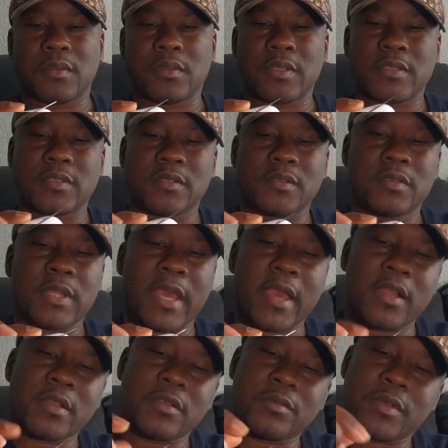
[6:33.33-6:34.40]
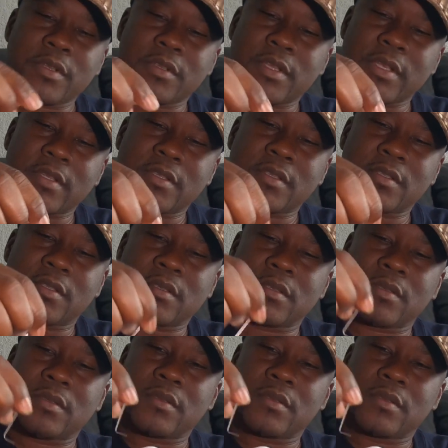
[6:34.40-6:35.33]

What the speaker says: There's a little Allen wrench that's...